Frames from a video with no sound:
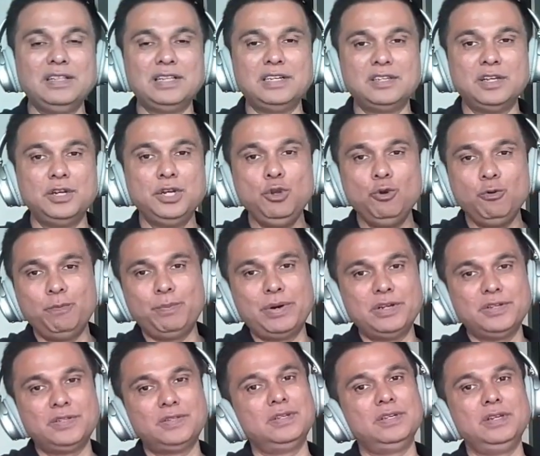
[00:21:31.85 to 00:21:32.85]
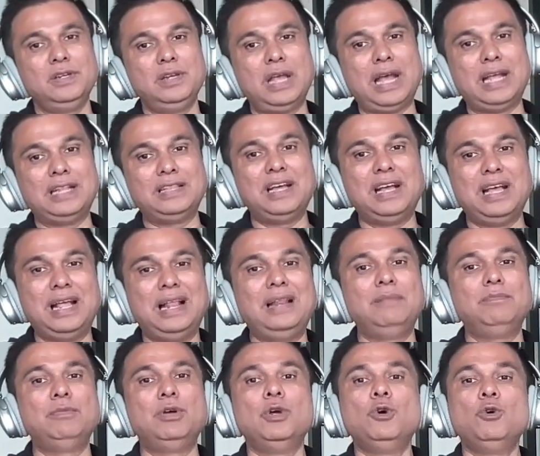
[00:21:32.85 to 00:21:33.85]
there's a new person at the
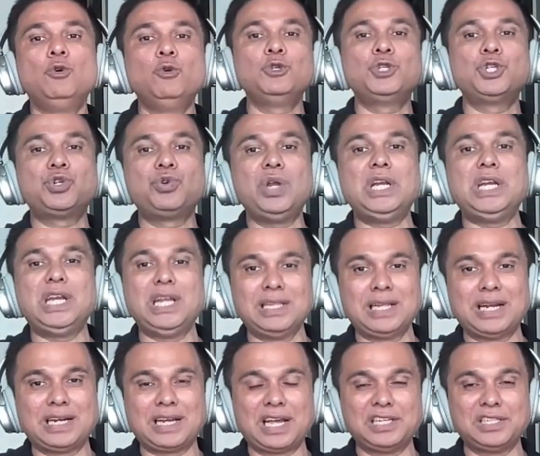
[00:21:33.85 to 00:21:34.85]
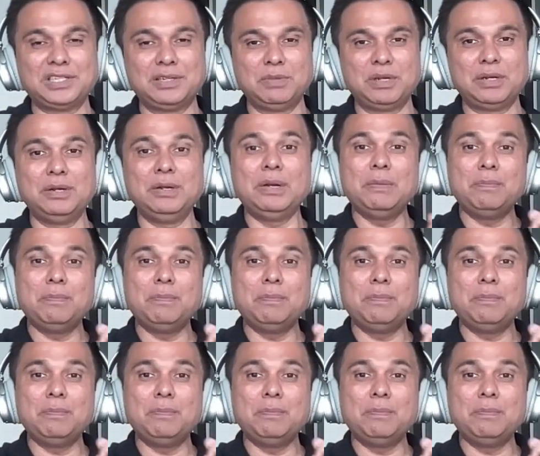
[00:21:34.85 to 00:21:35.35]
helm who's treating that customer.